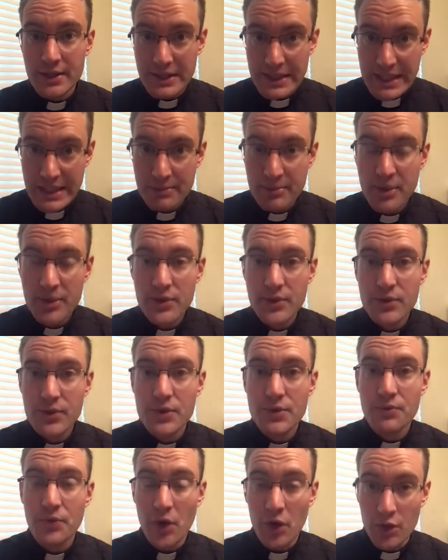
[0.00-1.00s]

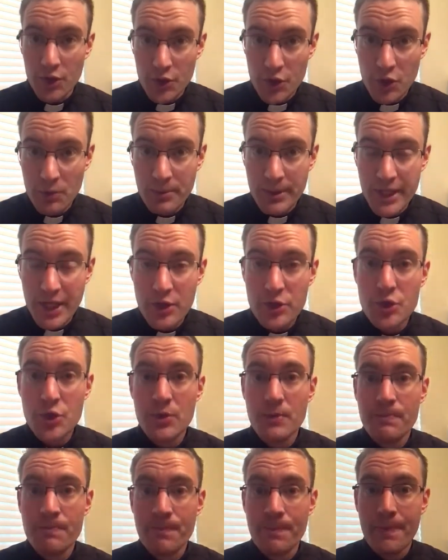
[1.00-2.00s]
demons, fallen human
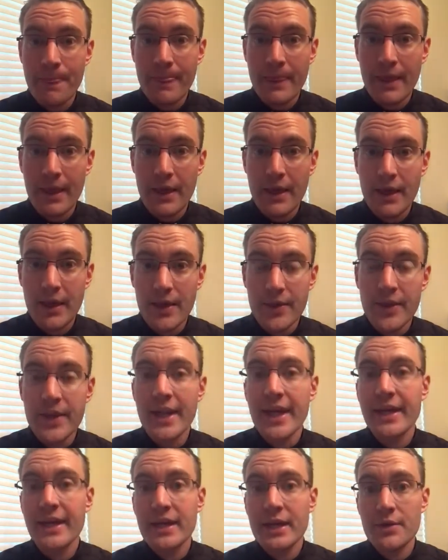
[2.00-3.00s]
nature, the
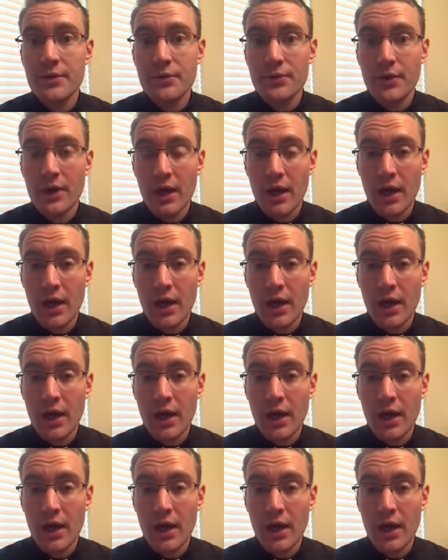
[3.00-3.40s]
negative